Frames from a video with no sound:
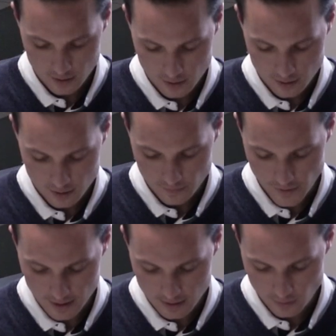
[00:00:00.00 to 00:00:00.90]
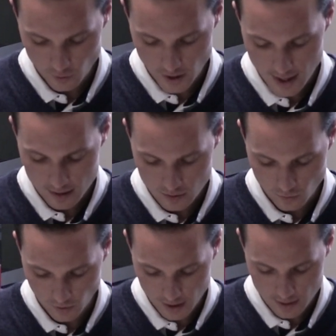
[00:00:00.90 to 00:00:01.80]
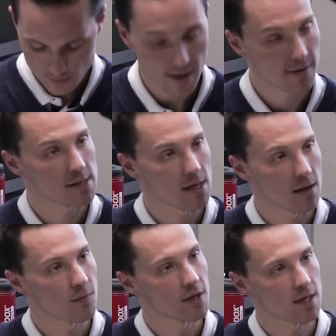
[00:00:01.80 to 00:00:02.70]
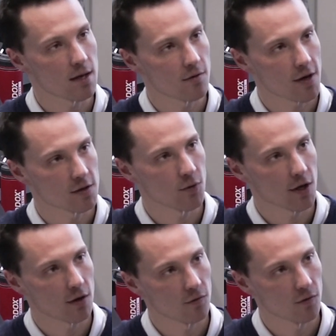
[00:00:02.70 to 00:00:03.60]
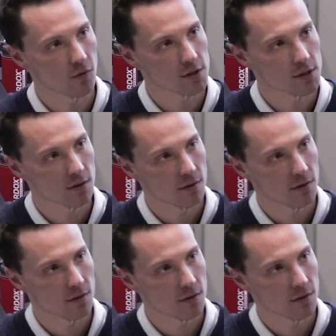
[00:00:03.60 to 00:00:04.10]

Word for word: days with me to teach me what my job is and how to